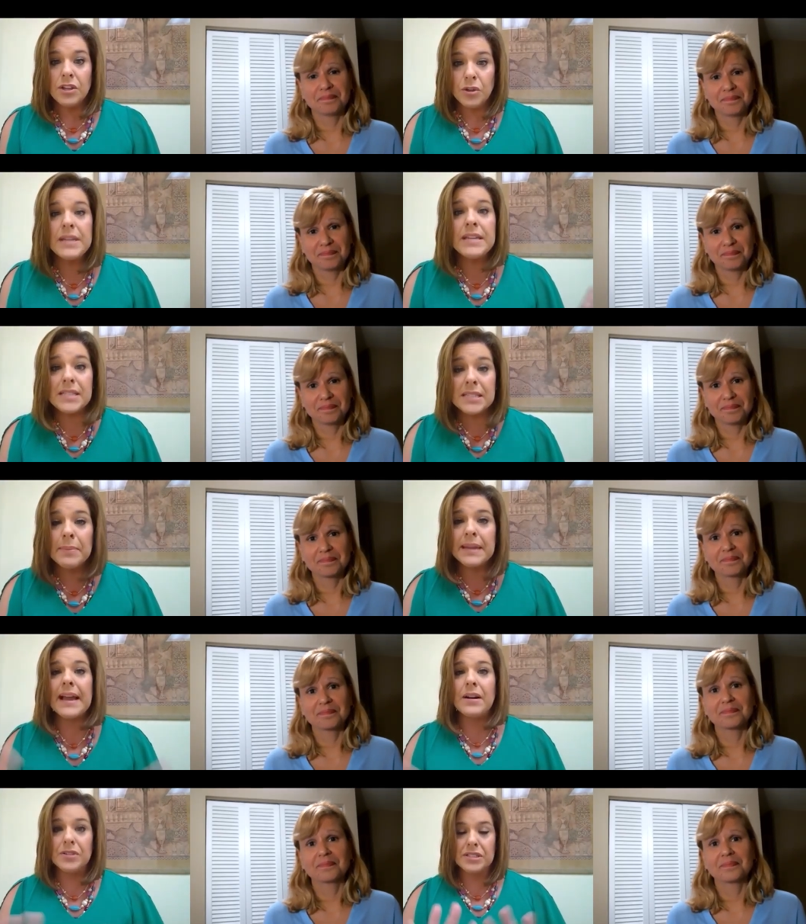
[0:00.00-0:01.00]
Speaker 1: need somebody
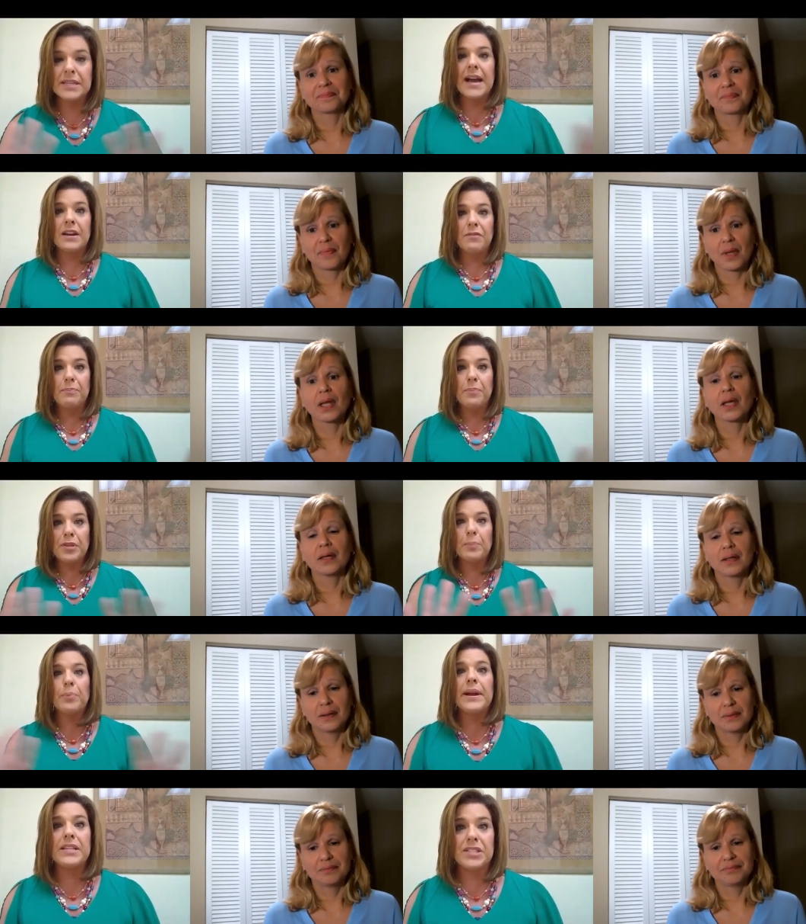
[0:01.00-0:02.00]
else to kind of put the
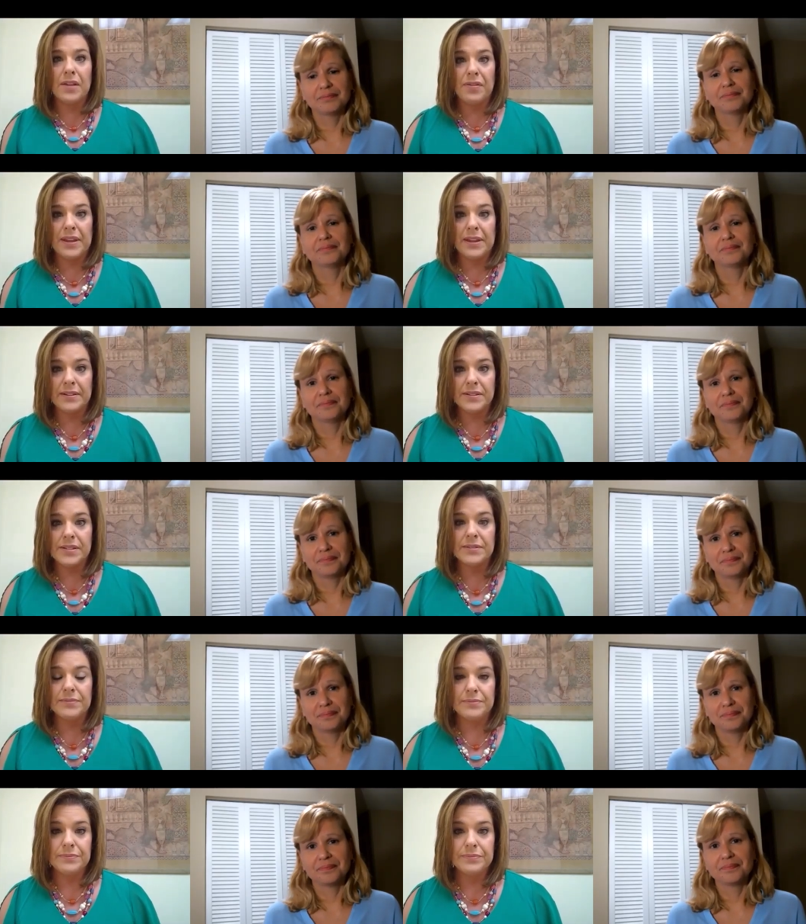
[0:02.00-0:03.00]
brakes on things.
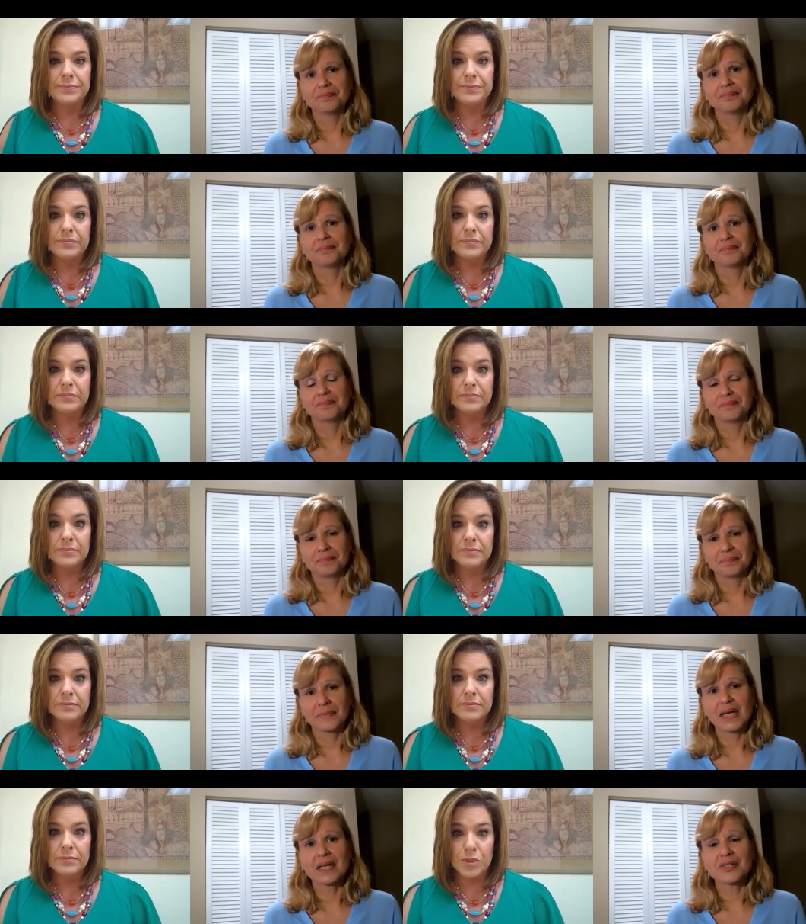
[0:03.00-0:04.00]

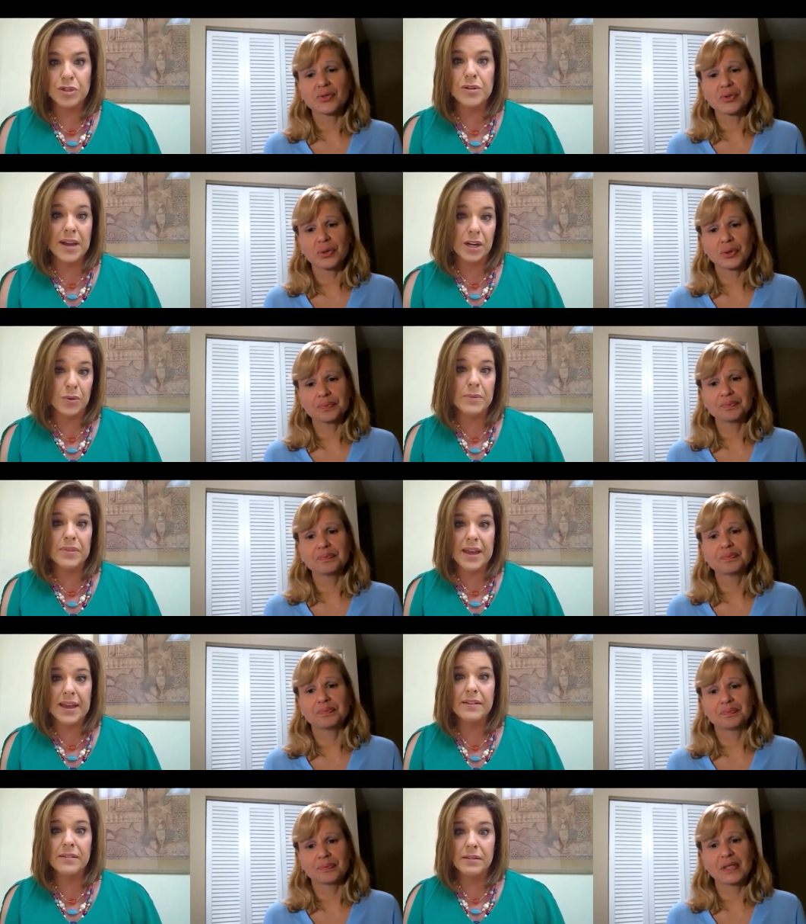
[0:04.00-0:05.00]
Would you not agree with
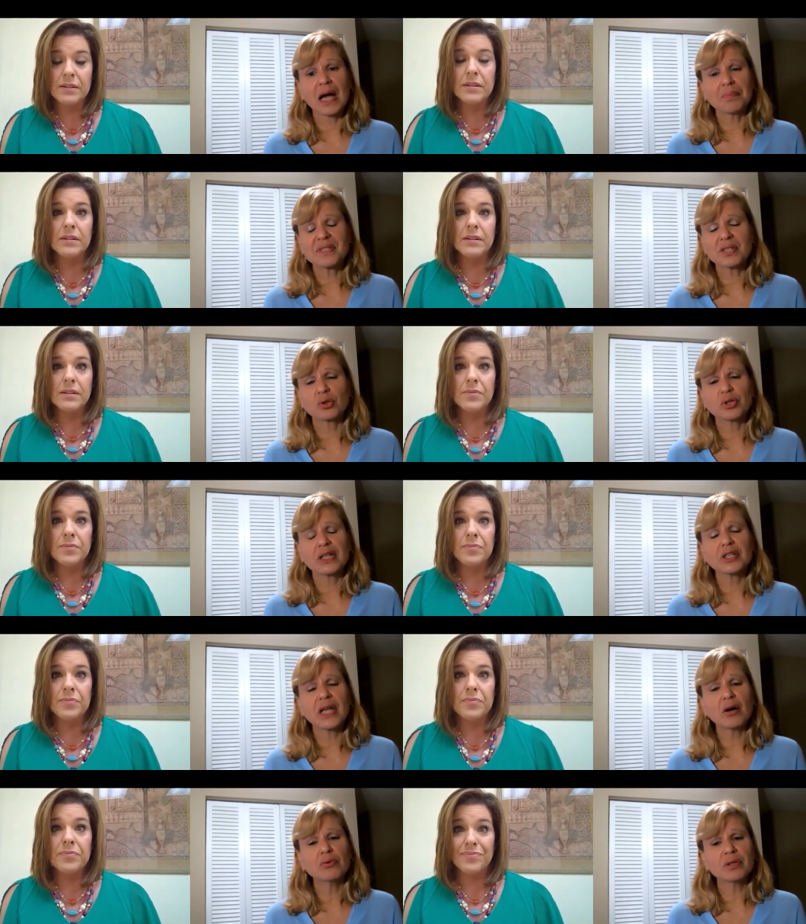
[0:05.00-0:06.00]
that? Yeah,
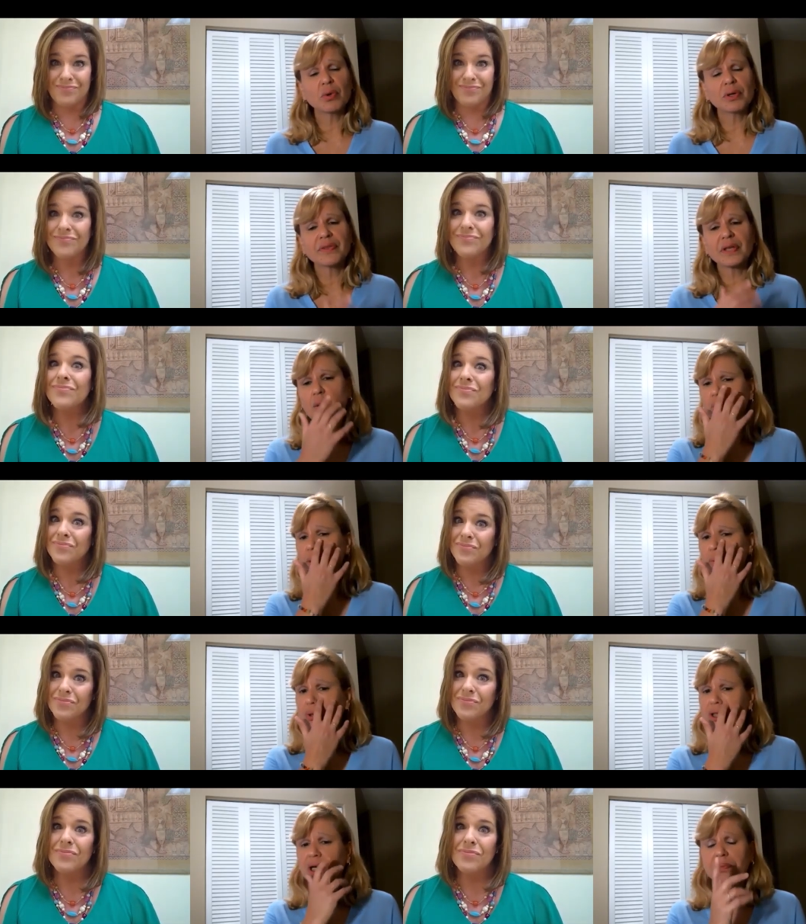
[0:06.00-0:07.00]
absolutely. And not
Speaker 2: only one thing I want
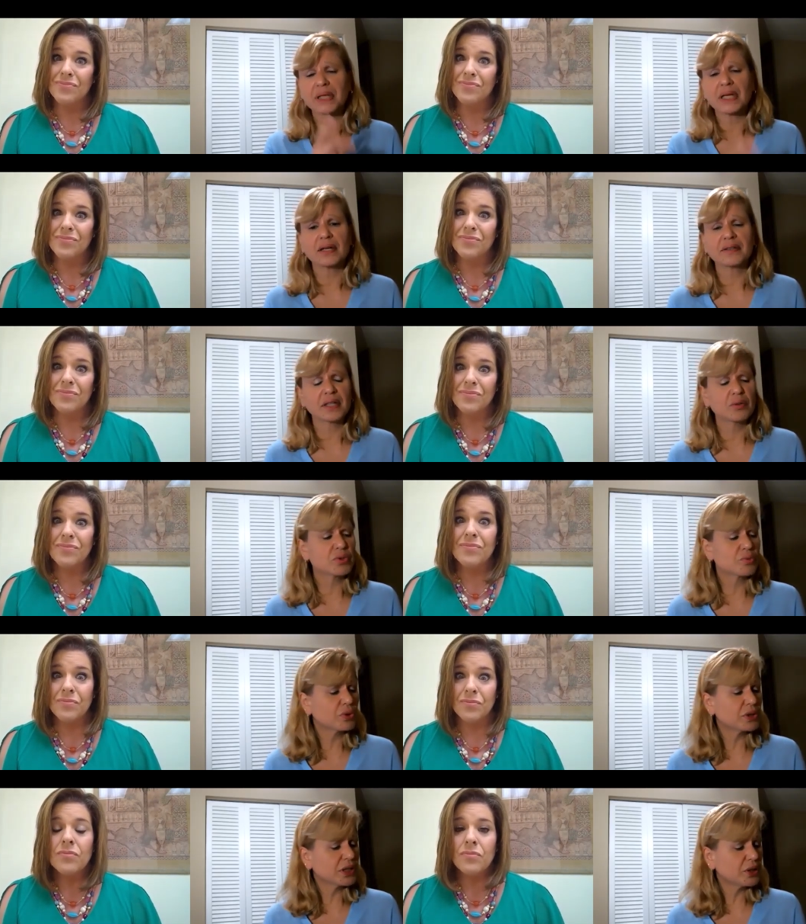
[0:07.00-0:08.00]
to bring up that I think
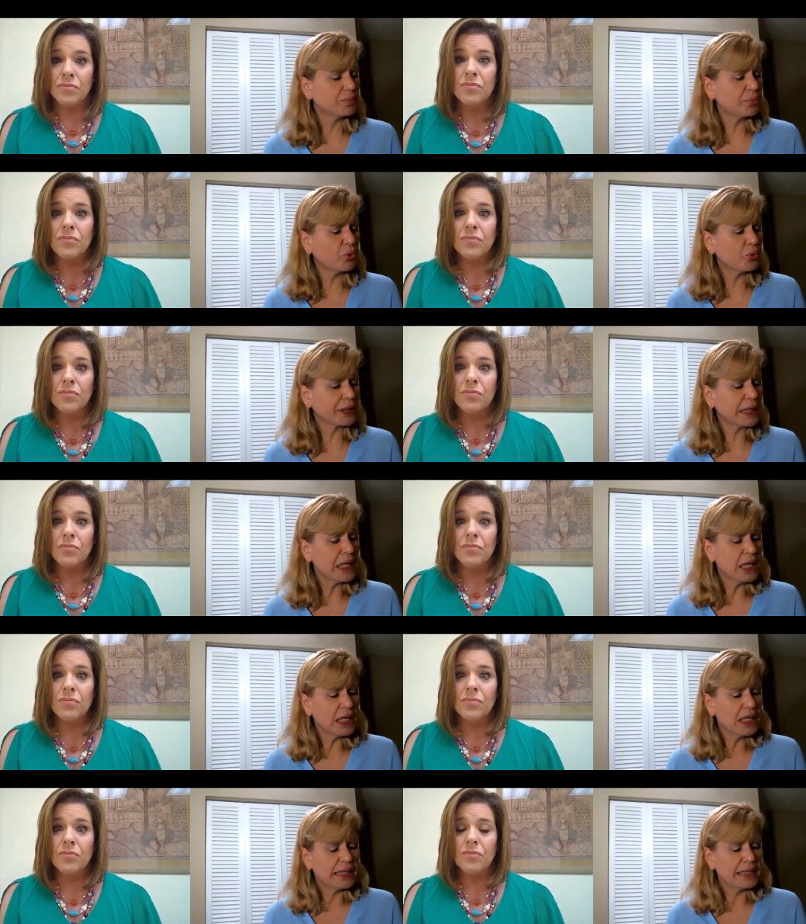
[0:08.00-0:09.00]
was really good point
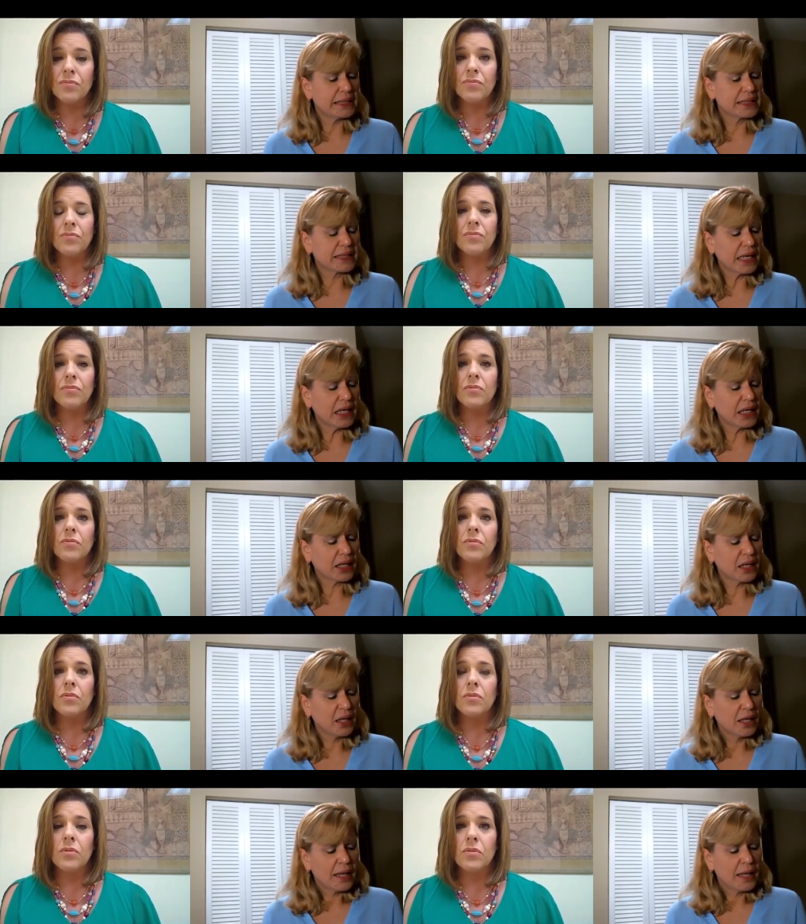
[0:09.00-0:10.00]
is
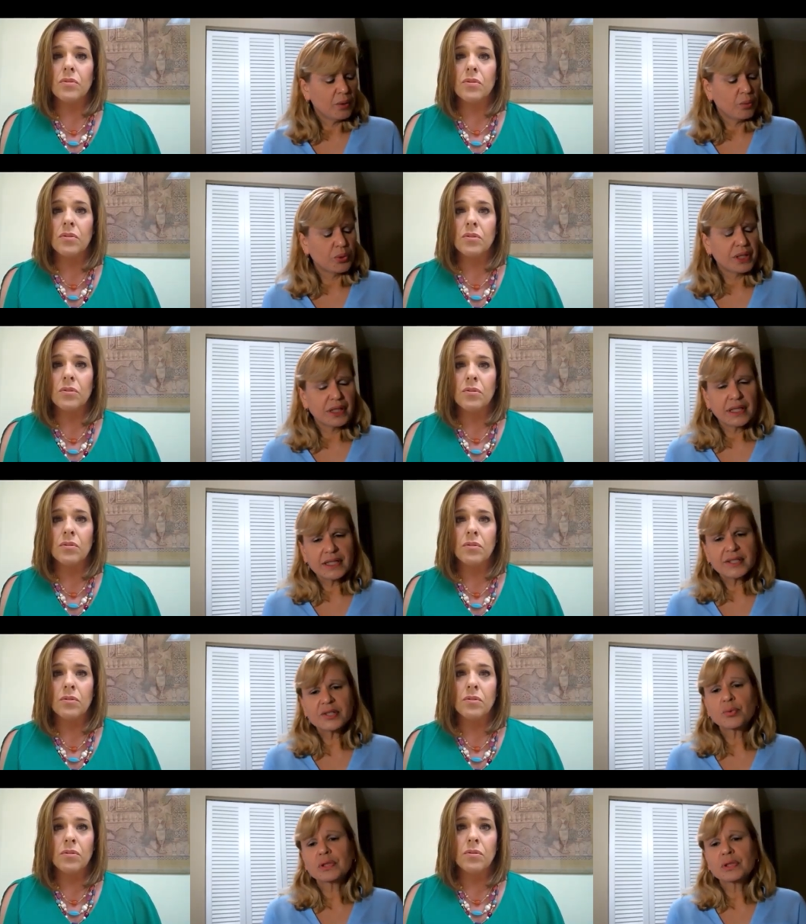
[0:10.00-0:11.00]
that we
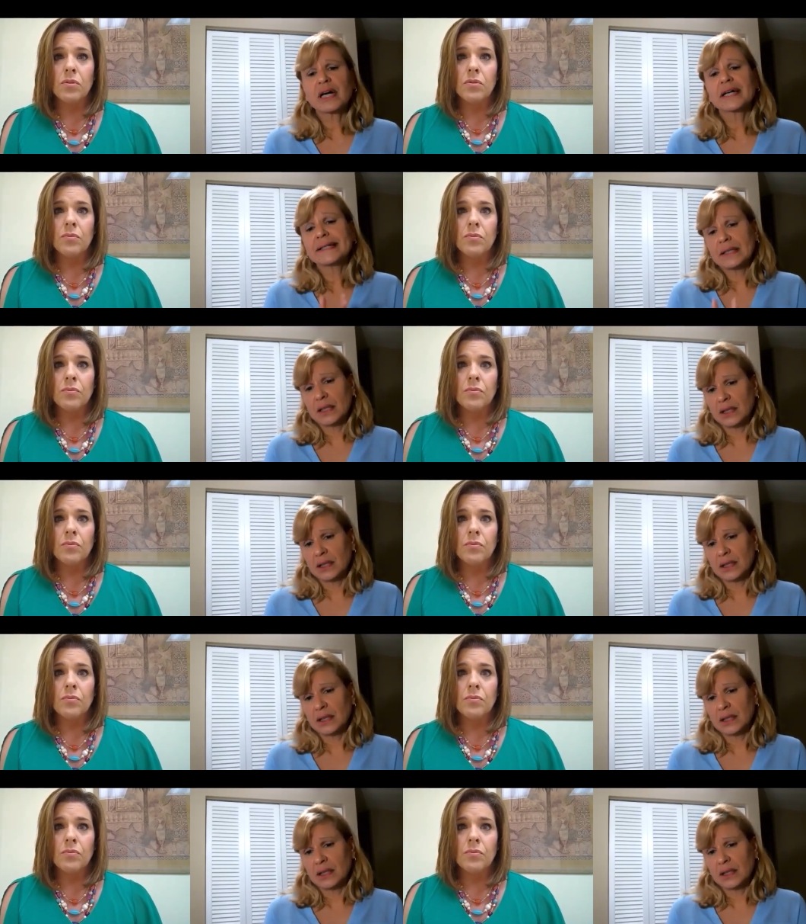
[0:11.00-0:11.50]
need to rely on